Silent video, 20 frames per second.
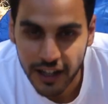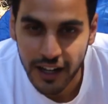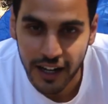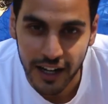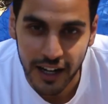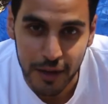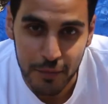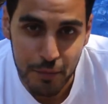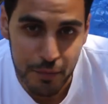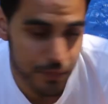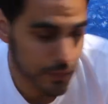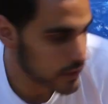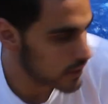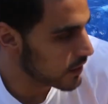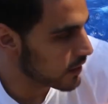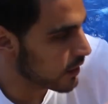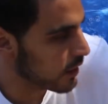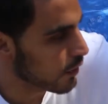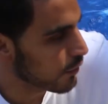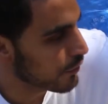Um,
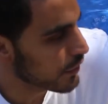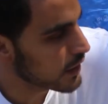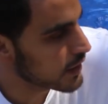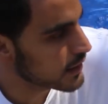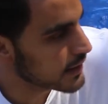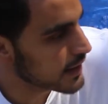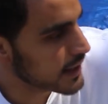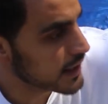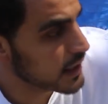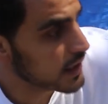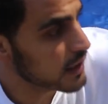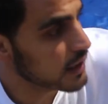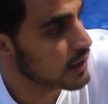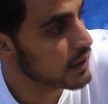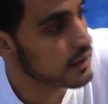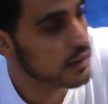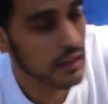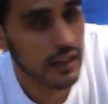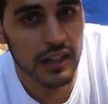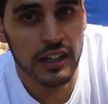so first thing
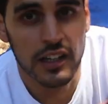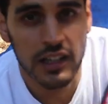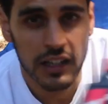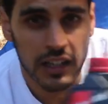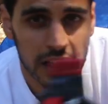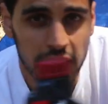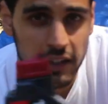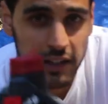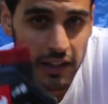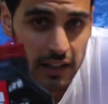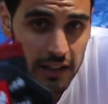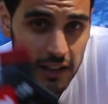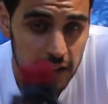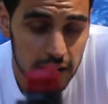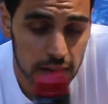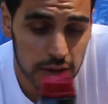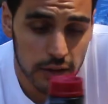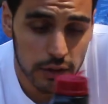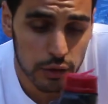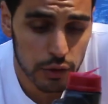is you're gonna
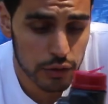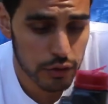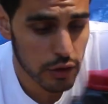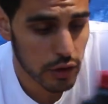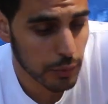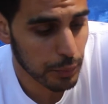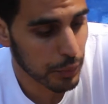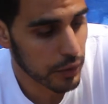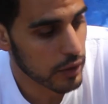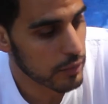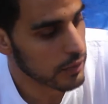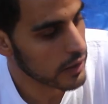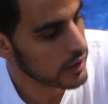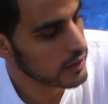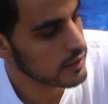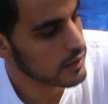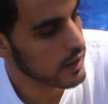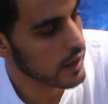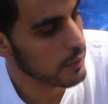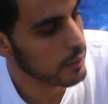need two-stroke
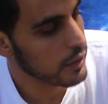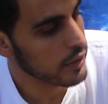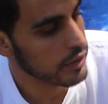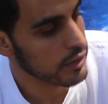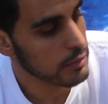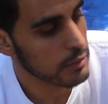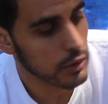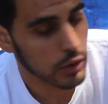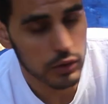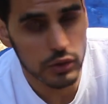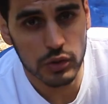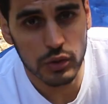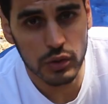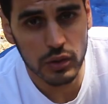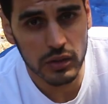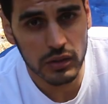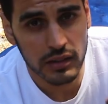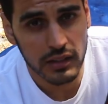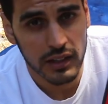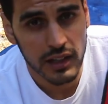premix. I bought the MoTools.
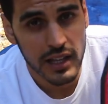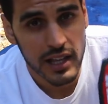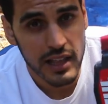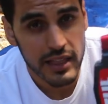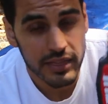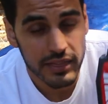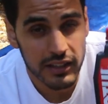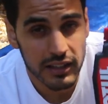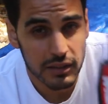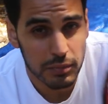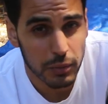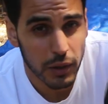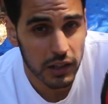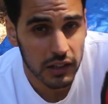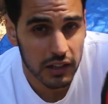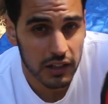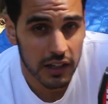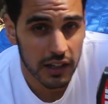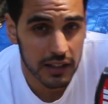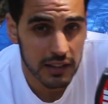Tools. This
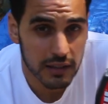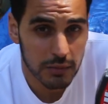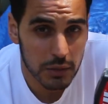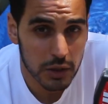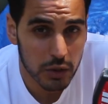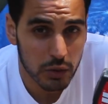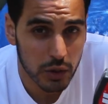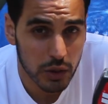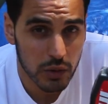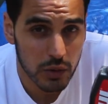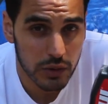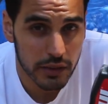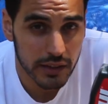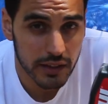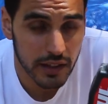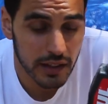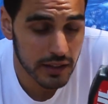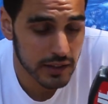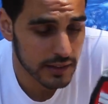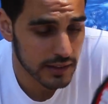bottle costed me
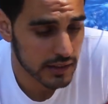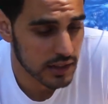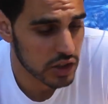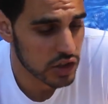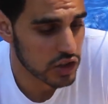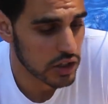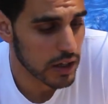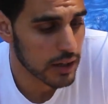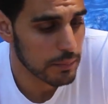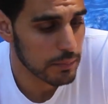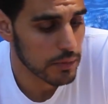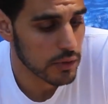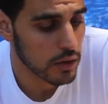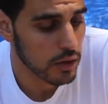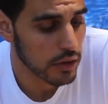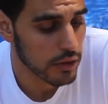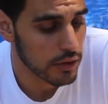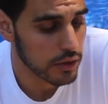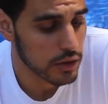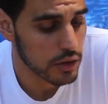$21 at the shop,
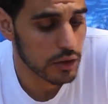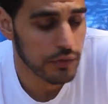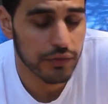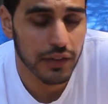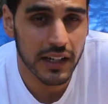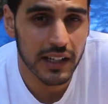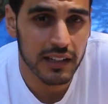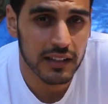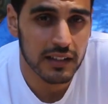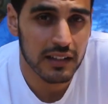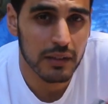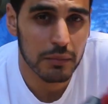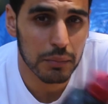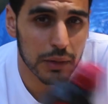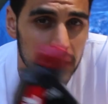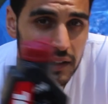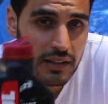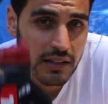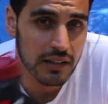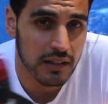although you can find it some
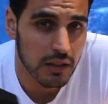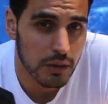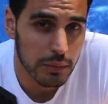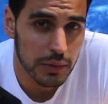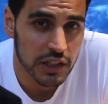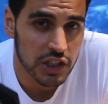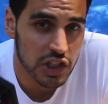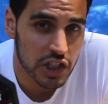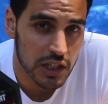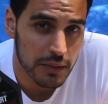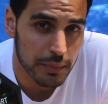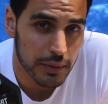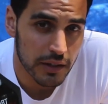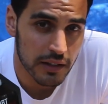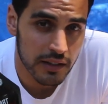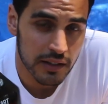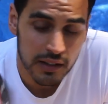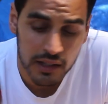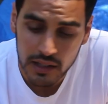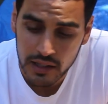places a little bit
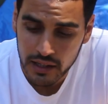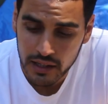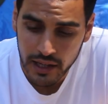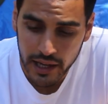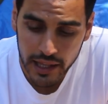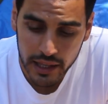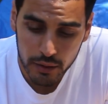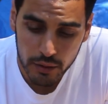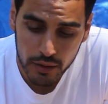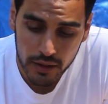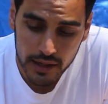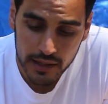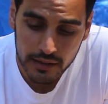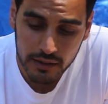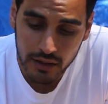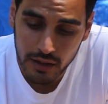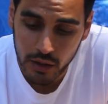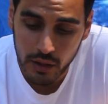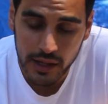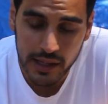cheaper, anywhere as
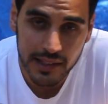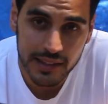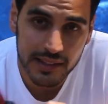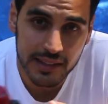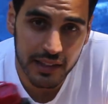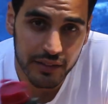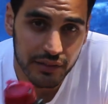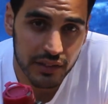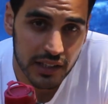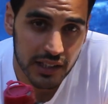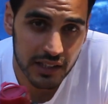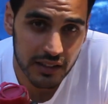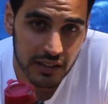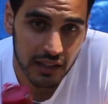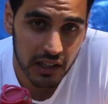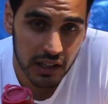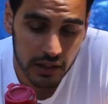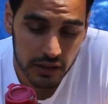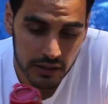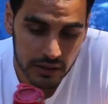low as
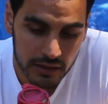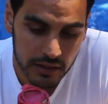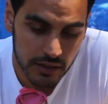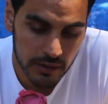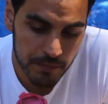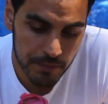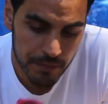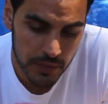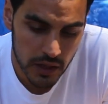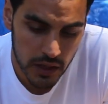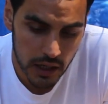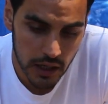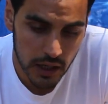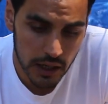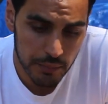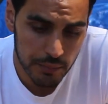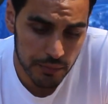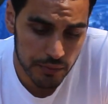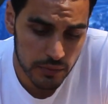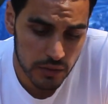$17.
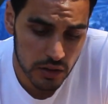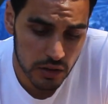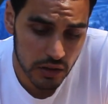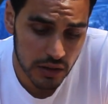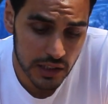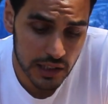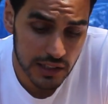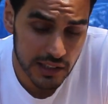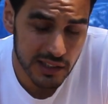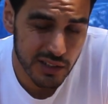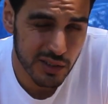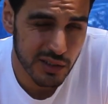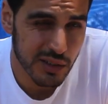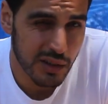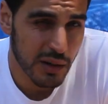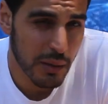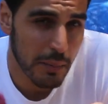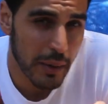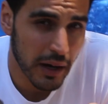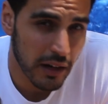Um, you'll need to do
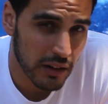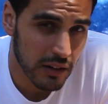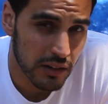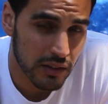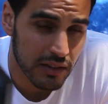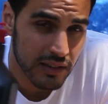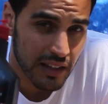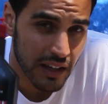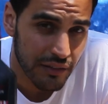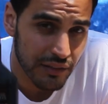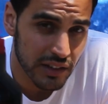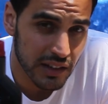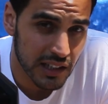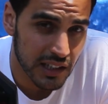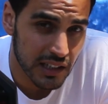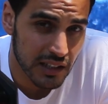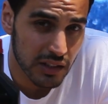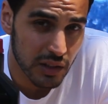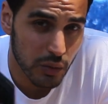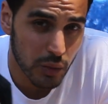about a
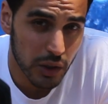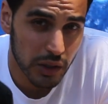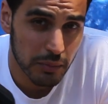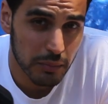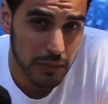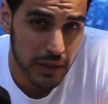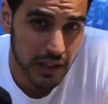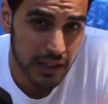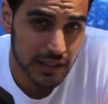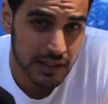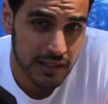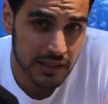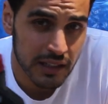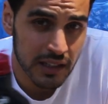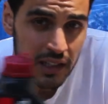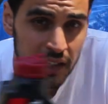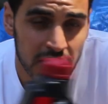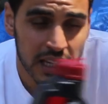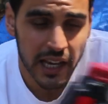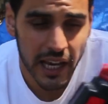17 to 1 mix,
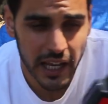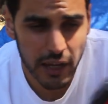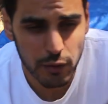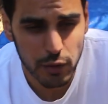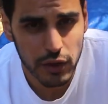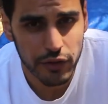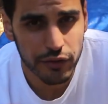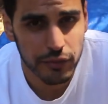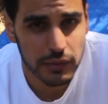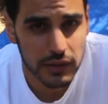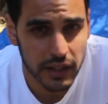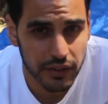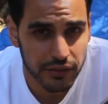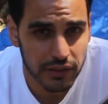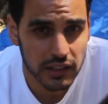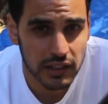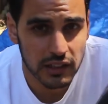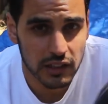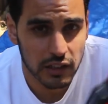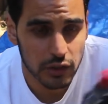anywhere from
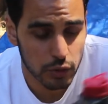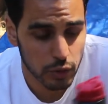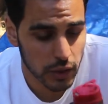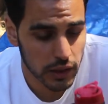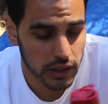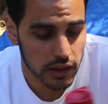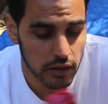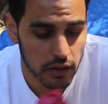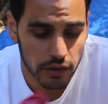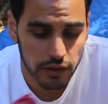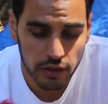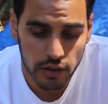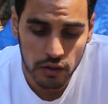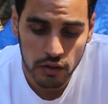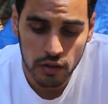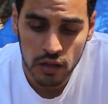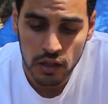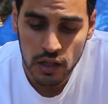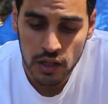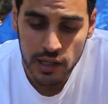17 to 20,
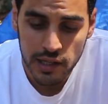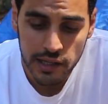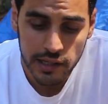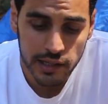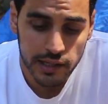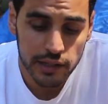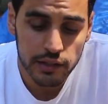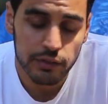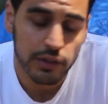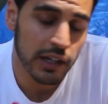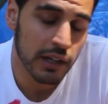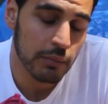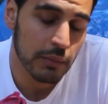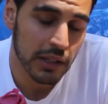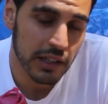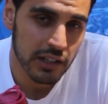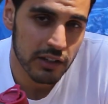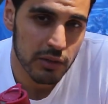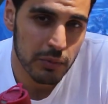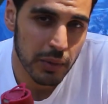although it is
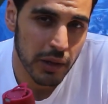recommended you